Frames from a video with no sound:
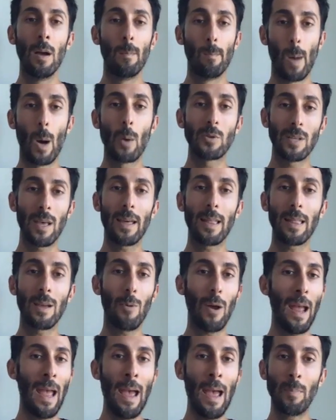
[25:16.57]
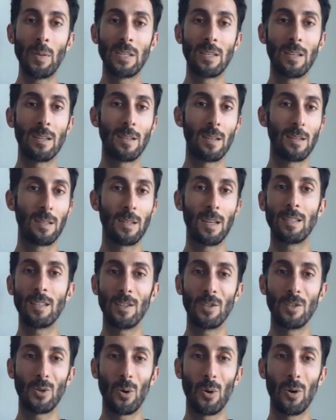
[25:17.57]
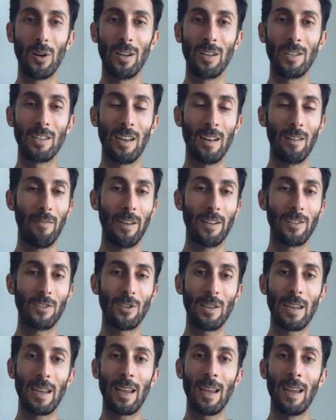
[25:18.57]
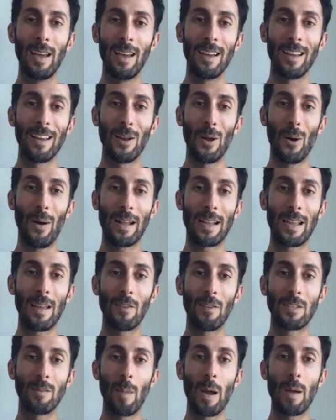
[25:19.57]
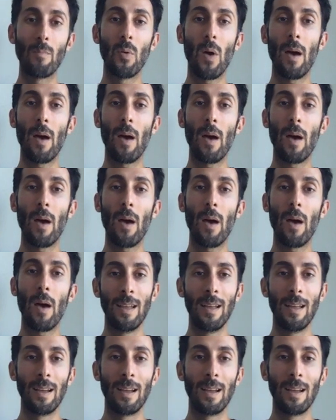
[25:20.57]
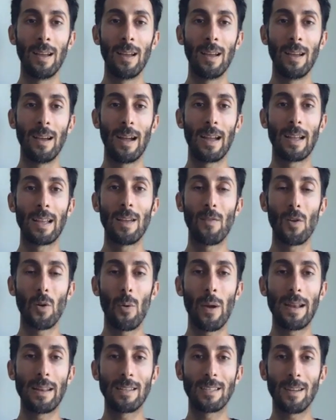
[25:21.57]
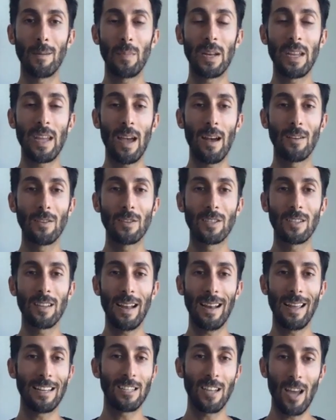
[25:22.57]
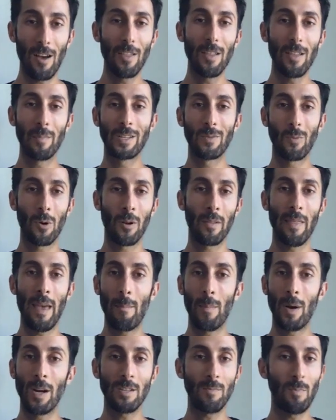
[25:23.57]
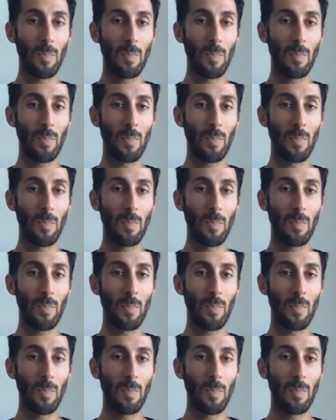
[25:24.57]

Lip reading: Most likely, what happens is it sits in storage, and eventually, I give it to my brother, or I give it away to somebody else, and I tell them it's worth that much.